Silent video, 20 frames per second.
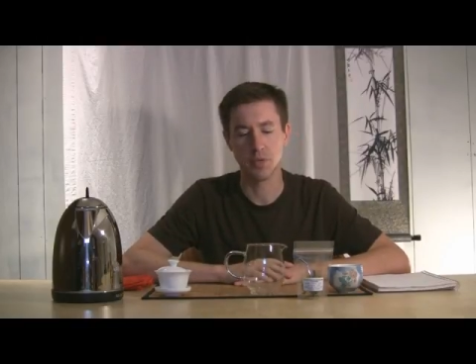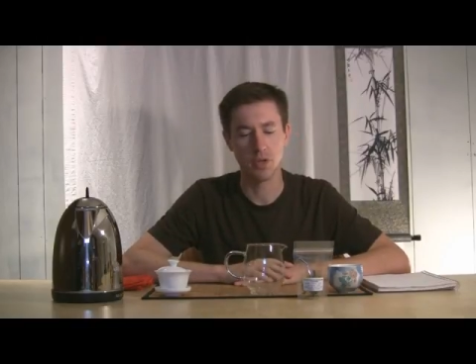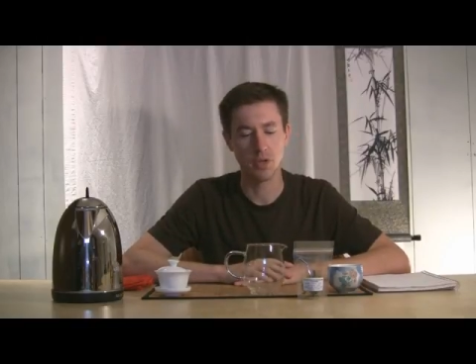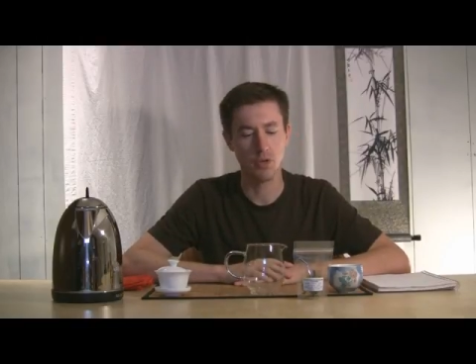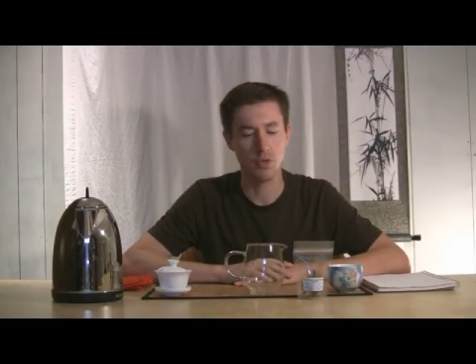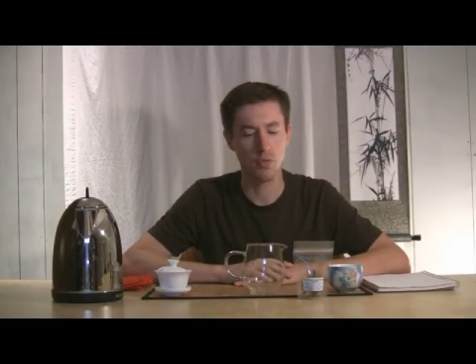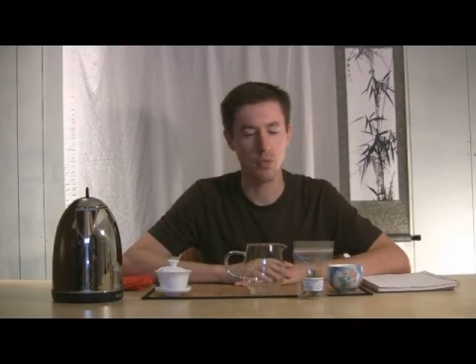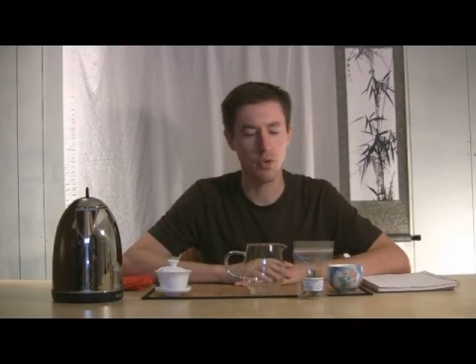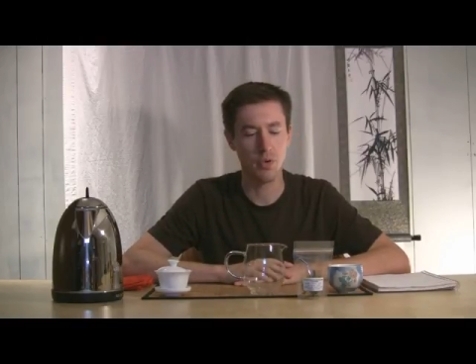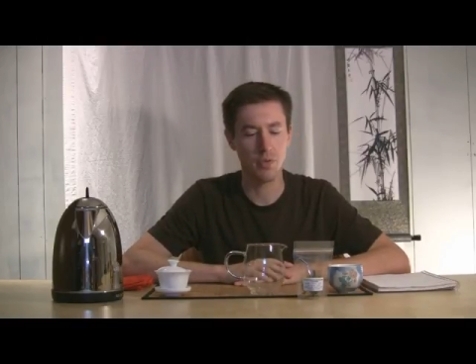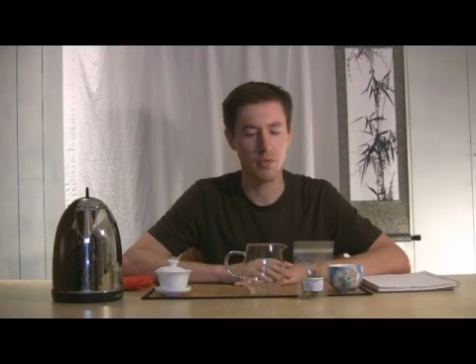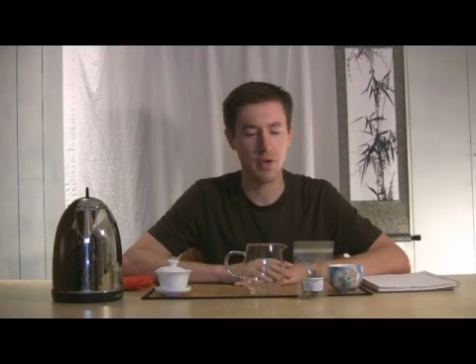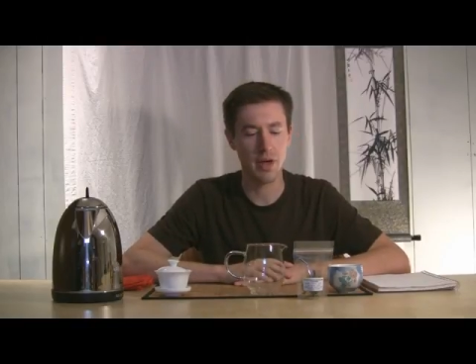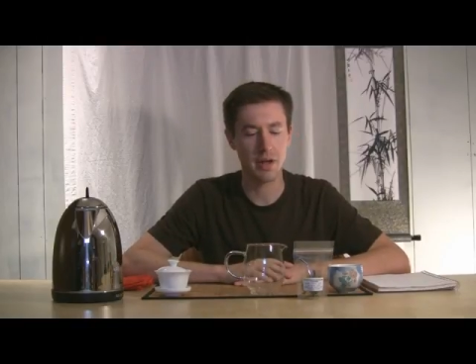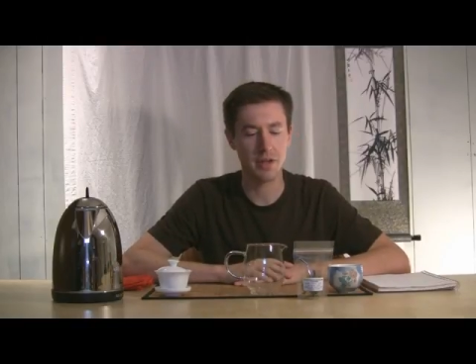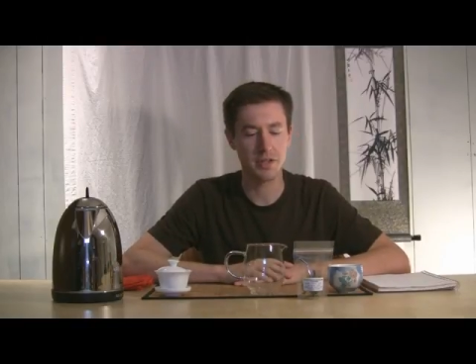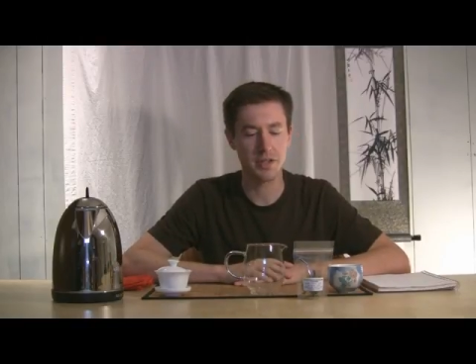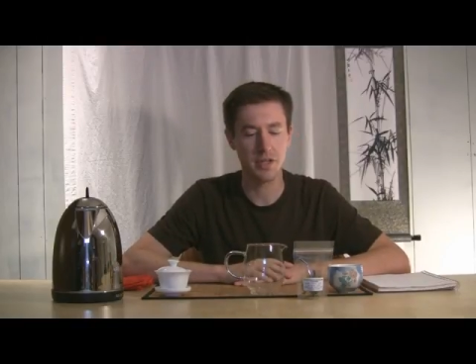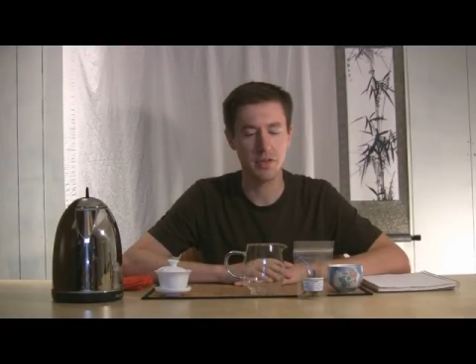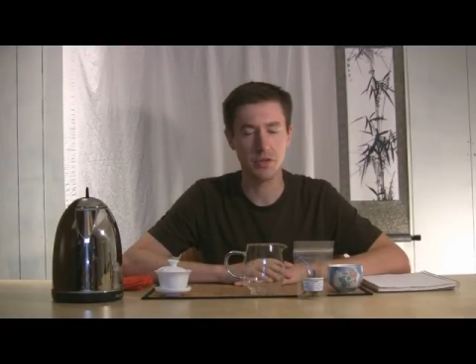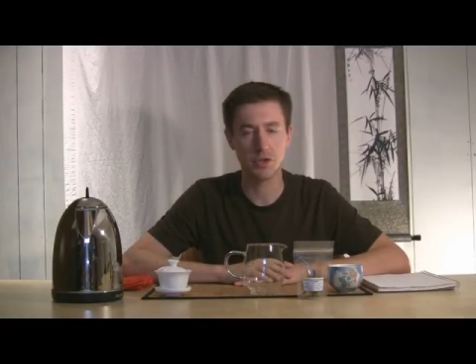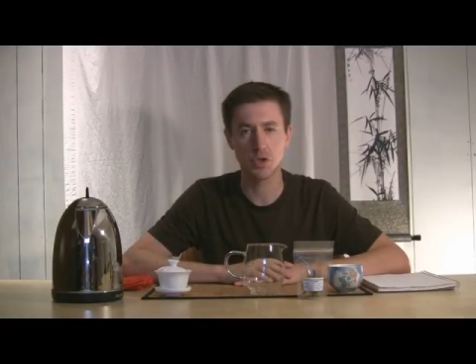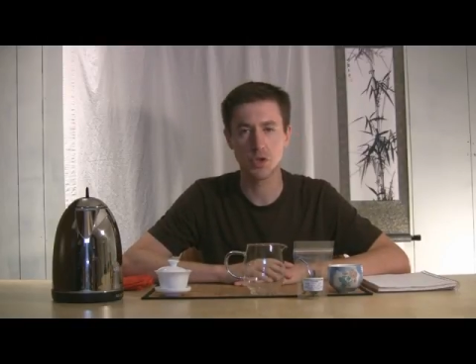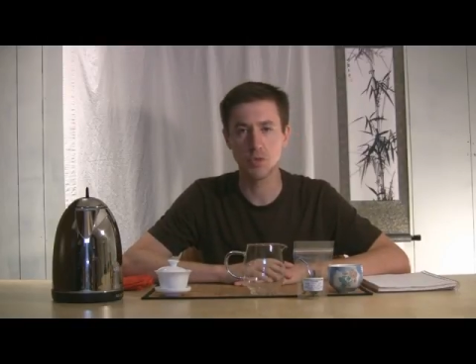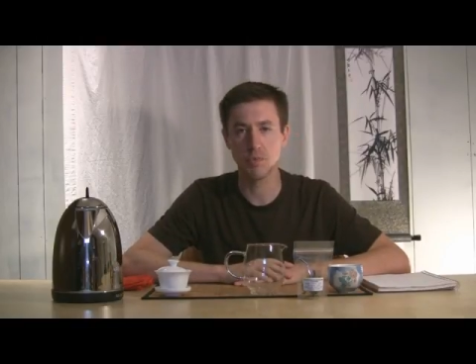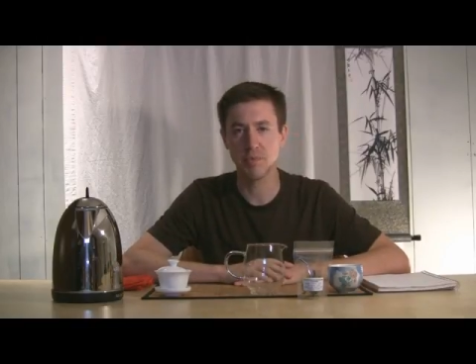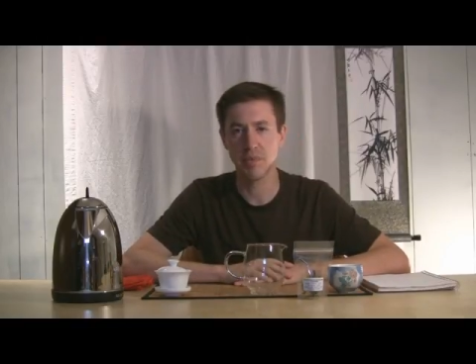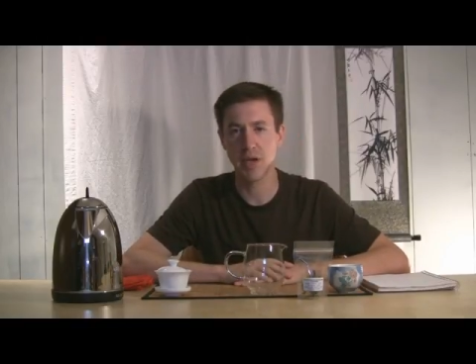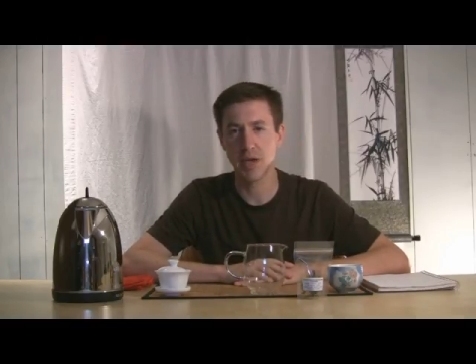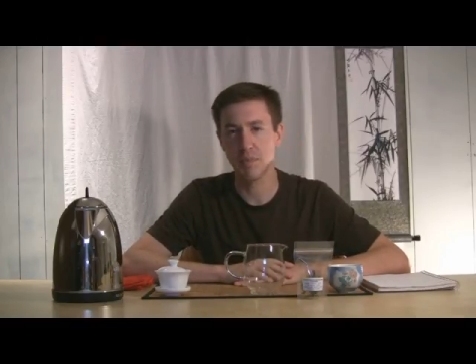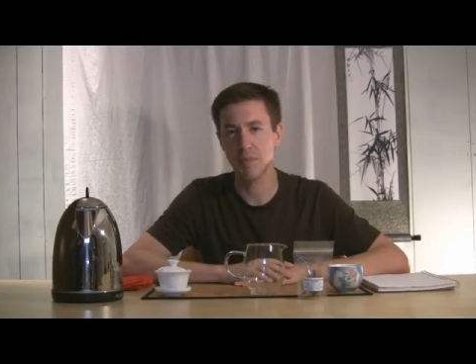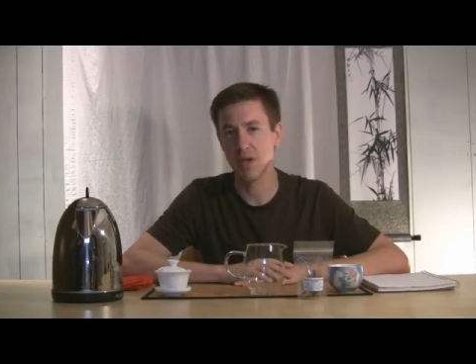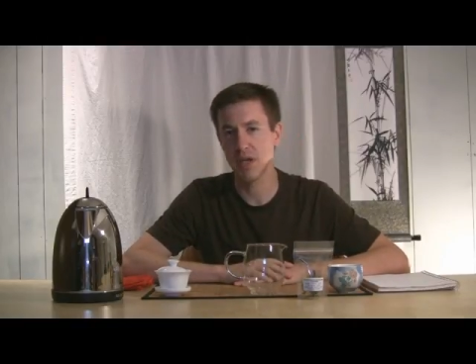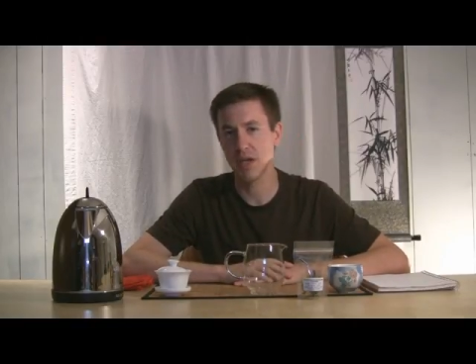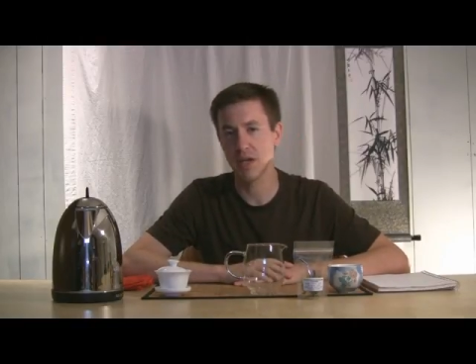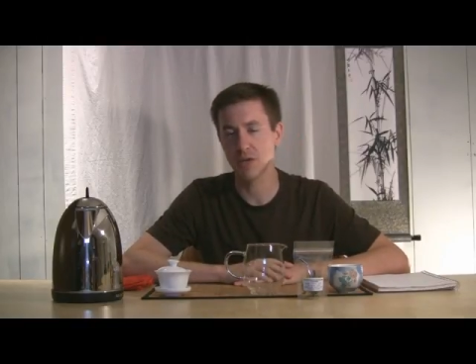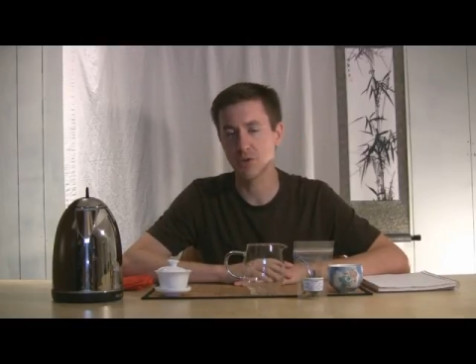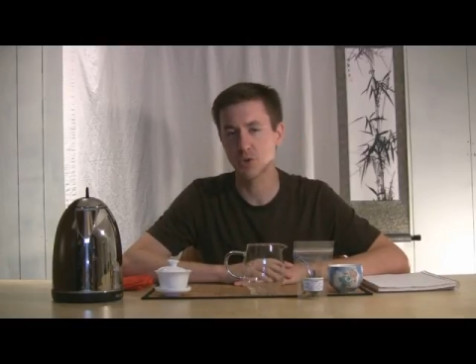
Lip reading: we've got a tea that you may be